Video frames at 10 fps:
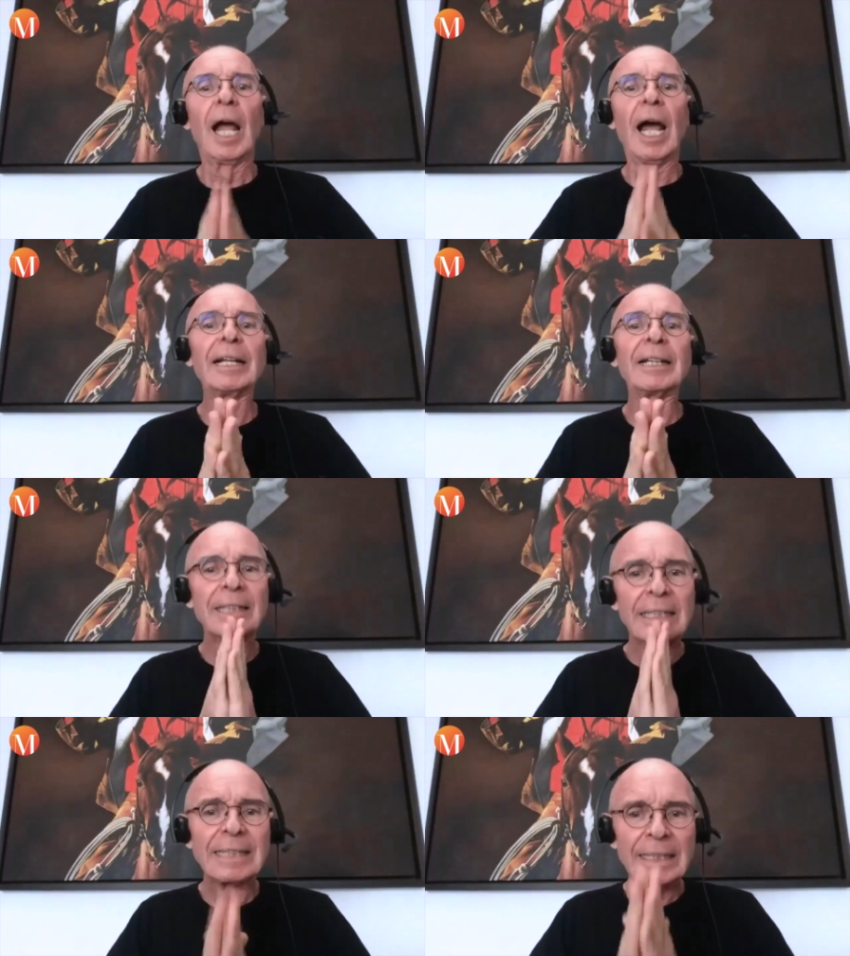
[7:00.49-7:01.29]
And
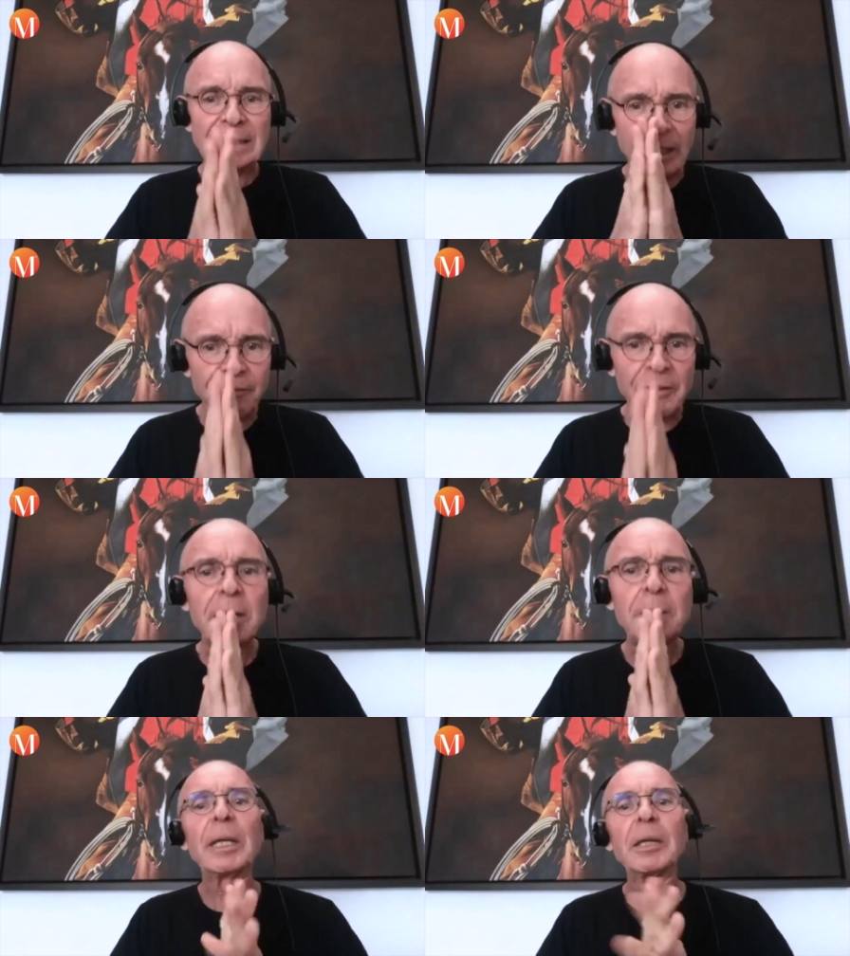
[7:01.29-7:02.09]
this is the
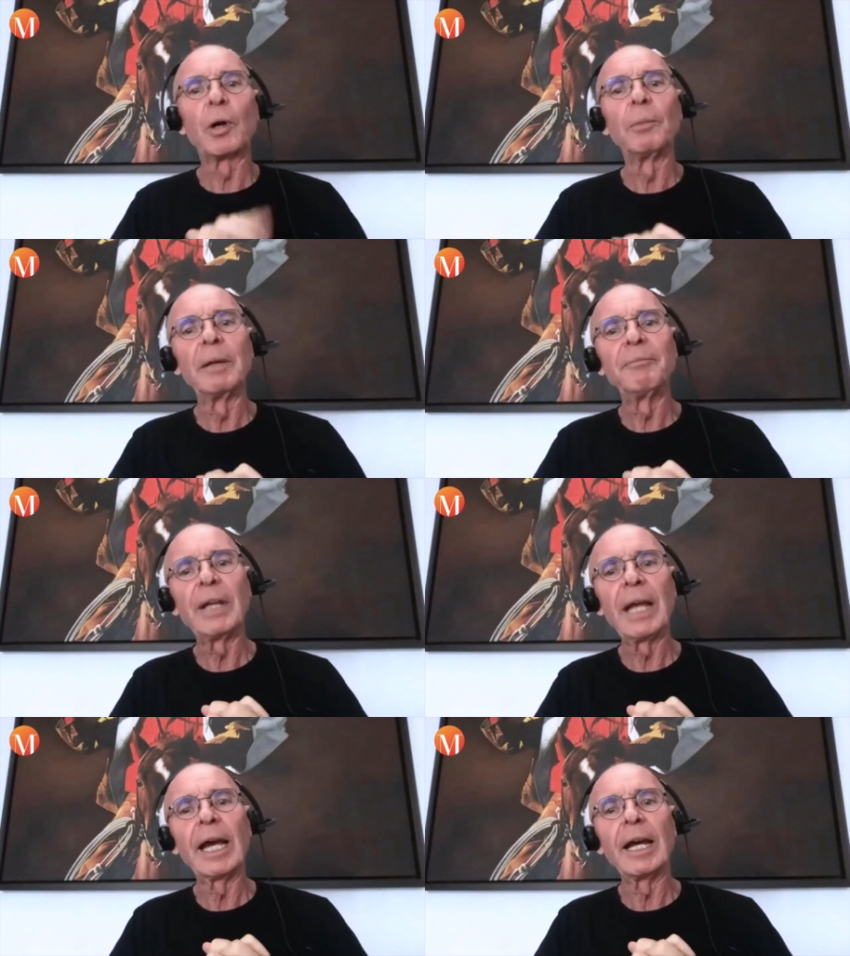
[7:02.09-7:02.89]
very big problem
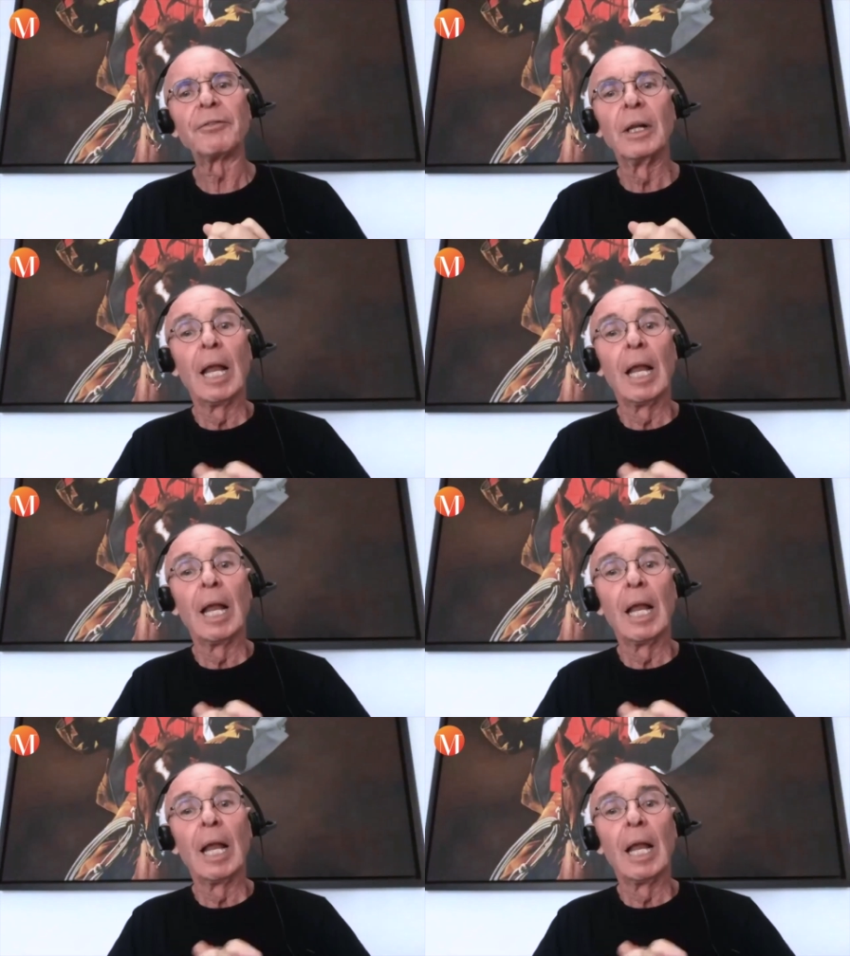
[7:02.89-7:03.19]
we have.